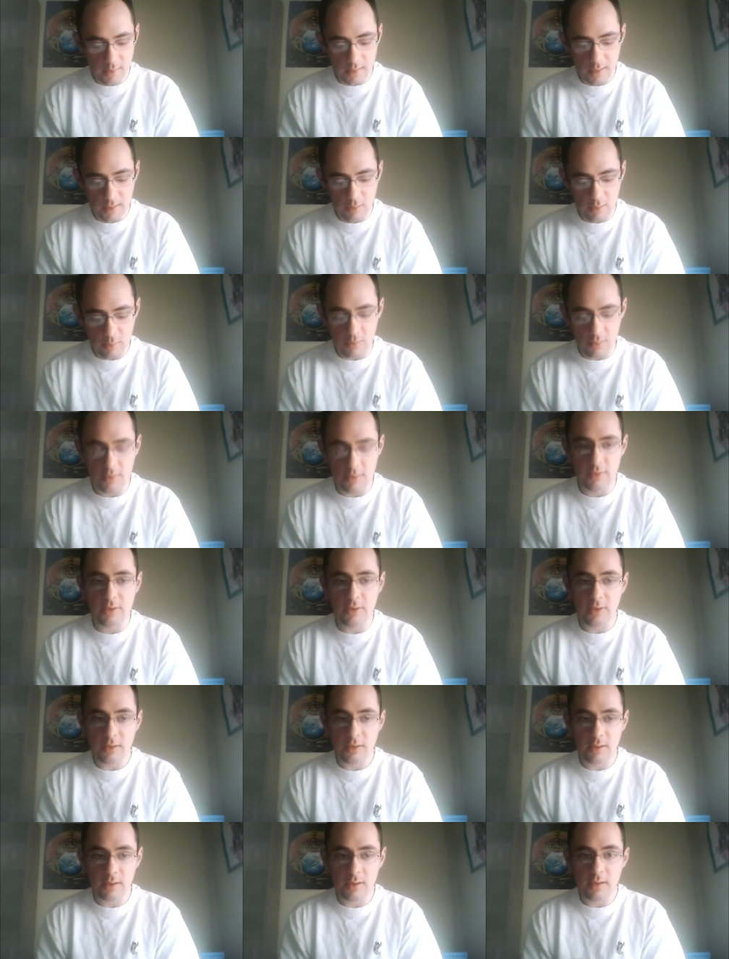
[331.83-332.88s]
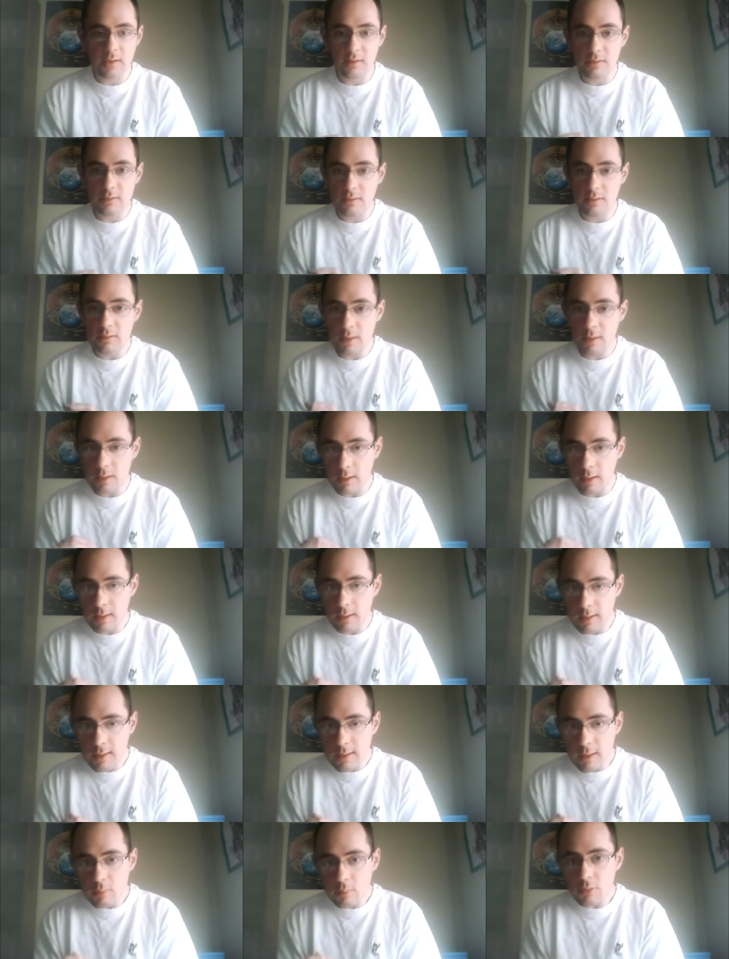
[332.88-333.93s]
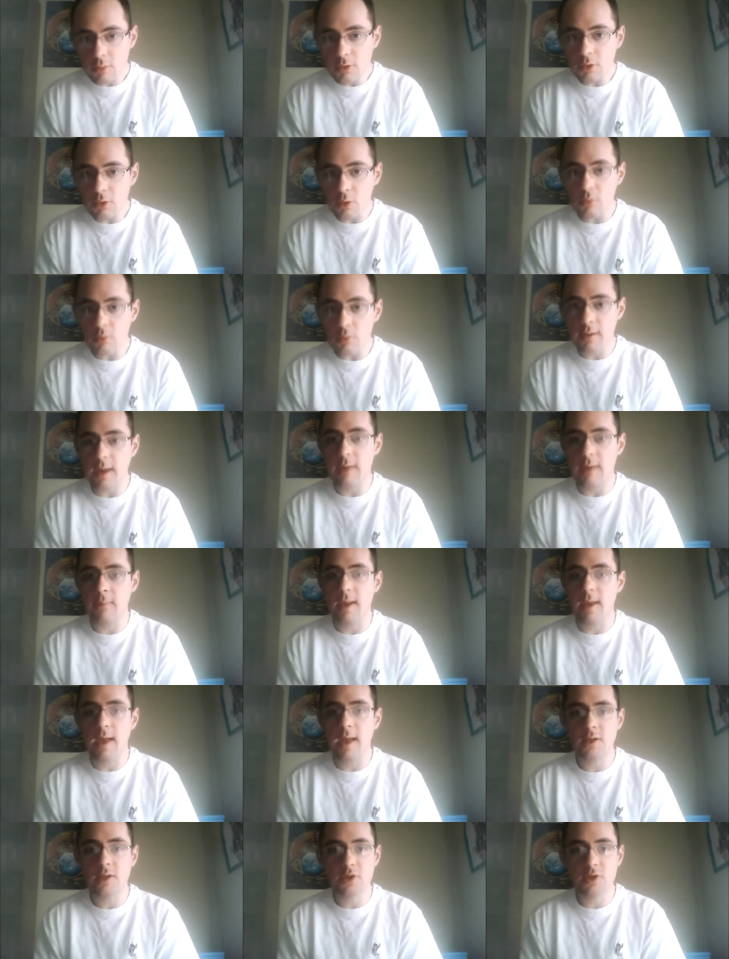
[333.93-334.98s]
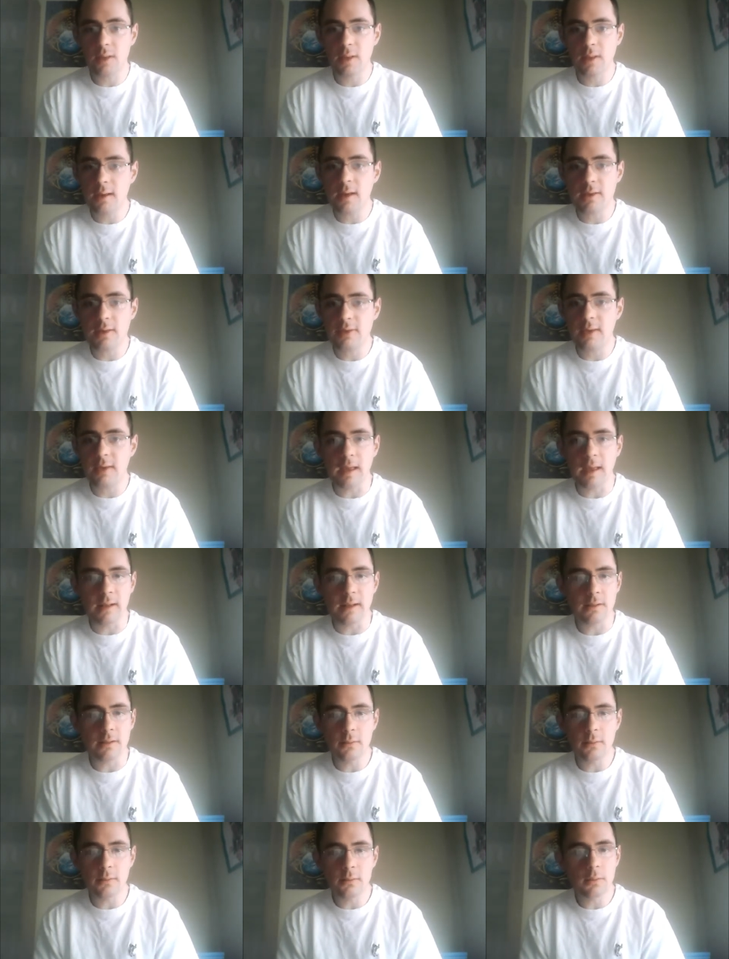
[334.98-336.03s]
It was an okay match, and like I said,